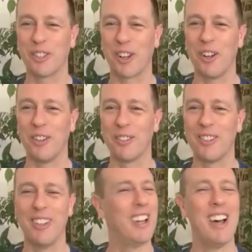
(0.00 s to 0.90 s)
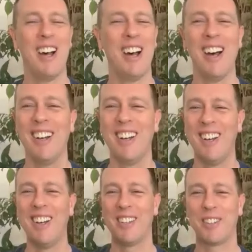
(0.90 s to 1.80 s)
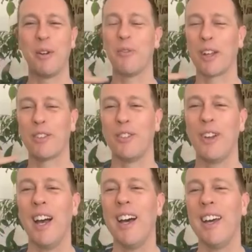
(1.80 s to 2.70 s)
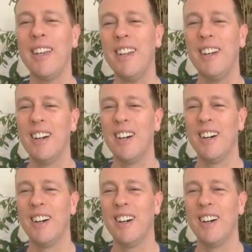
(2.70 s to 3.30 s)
goes, someone rings you, hey,